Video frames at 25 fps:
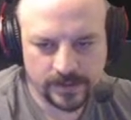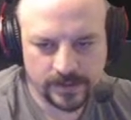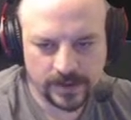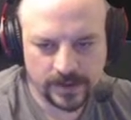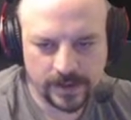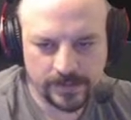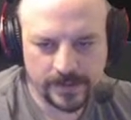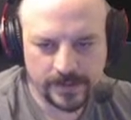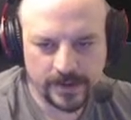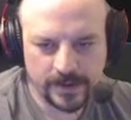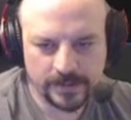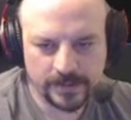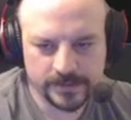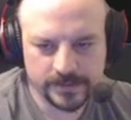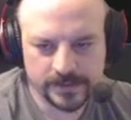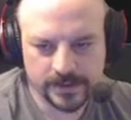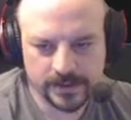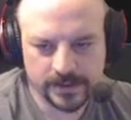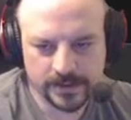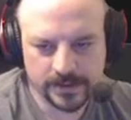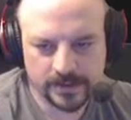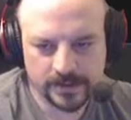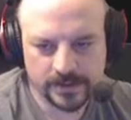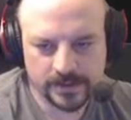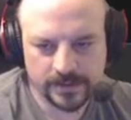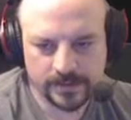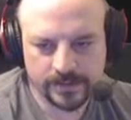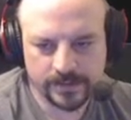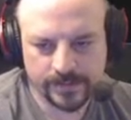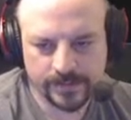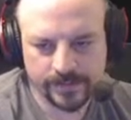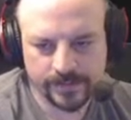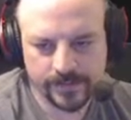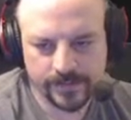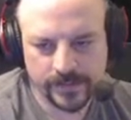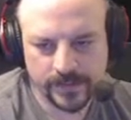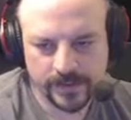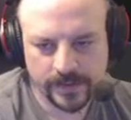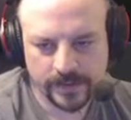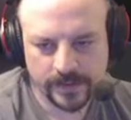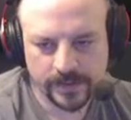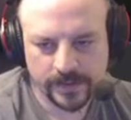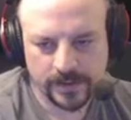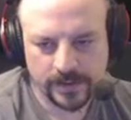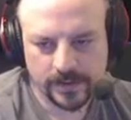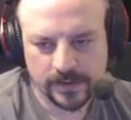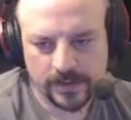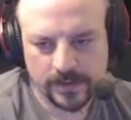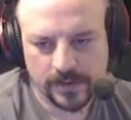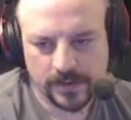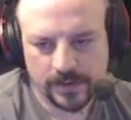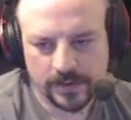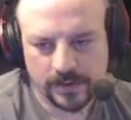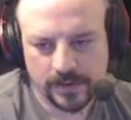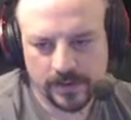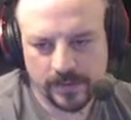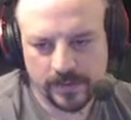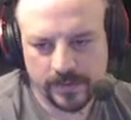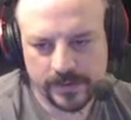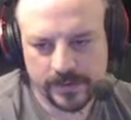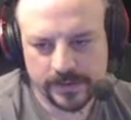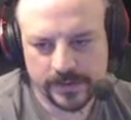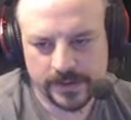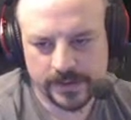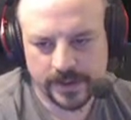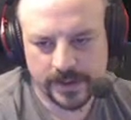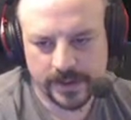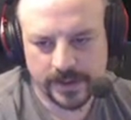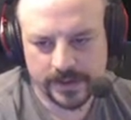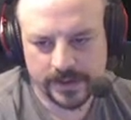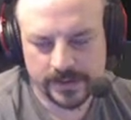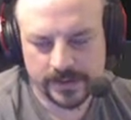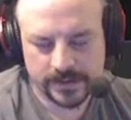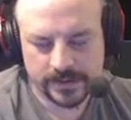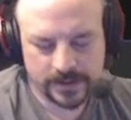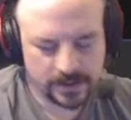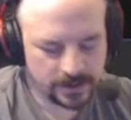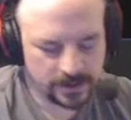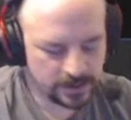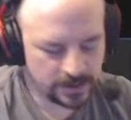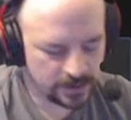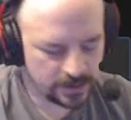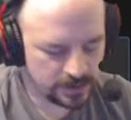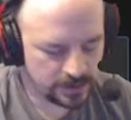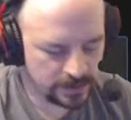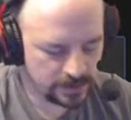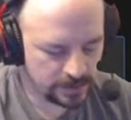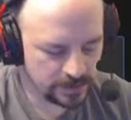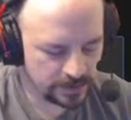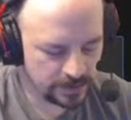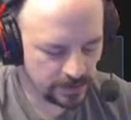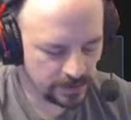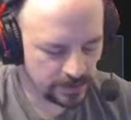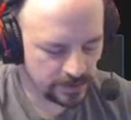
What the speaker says: game object which has a